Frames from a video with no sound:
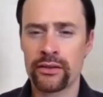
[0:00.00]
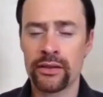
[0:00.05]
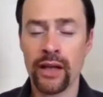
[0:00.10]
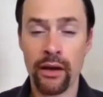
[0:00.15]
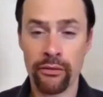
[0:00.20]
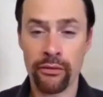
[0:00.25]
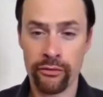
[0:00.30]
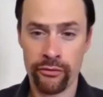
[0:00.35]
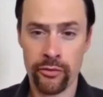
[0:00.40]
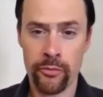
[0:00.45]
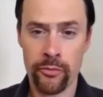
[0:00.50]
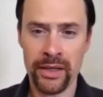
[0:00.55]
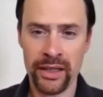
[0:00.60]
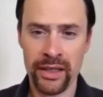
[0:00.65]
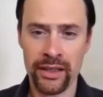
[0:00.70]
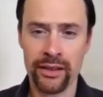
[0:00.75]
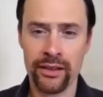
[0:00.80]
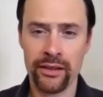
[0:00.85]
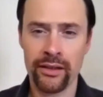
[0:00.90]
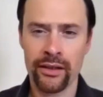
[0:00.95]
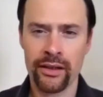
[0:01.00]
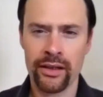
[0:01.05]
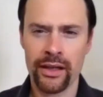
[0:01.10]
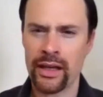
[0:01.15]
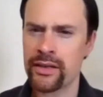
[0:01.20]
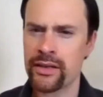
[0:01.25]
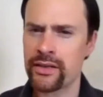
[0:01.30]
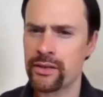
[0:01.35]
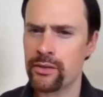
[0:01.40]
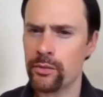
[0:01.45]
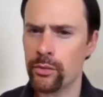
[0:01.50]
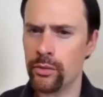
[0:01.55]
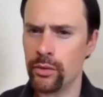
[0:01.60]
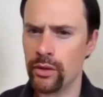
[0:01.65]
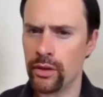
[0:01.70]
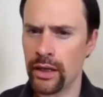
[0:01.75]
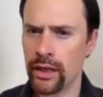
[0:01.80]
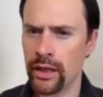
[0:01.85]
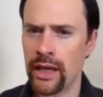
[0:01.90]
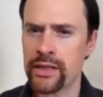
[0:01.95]
tough for me as it
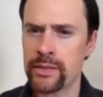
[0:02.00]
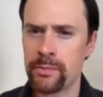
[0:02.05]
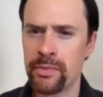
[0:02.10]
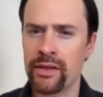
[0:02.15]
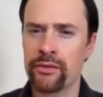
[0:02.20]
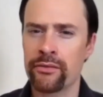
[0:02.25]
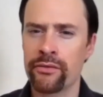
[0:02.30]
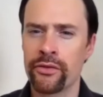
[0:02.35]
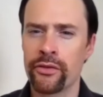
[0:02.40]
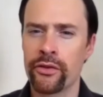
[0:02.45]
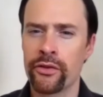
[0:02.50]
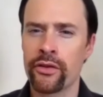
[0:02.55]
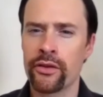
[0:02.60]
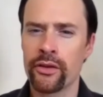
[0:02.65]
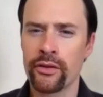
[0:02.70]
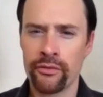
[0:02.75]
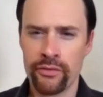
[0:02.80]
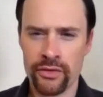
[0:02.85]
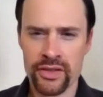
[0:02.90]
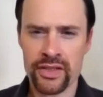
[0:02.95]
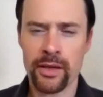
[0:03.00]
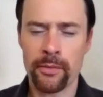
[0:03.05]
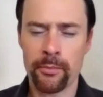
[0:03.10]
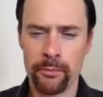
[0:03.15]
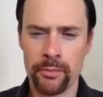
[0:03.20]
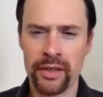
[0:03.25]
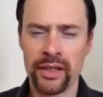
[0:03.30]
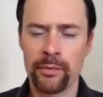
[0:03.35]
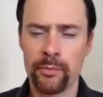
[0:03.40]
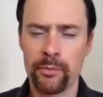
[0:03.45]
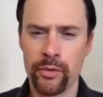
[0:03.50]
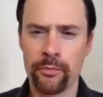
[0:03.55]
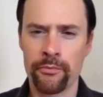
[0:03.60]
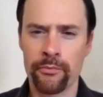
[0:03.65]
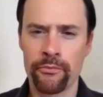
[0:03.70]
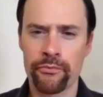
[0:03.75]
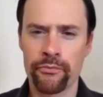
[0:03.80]
has been for, for some people.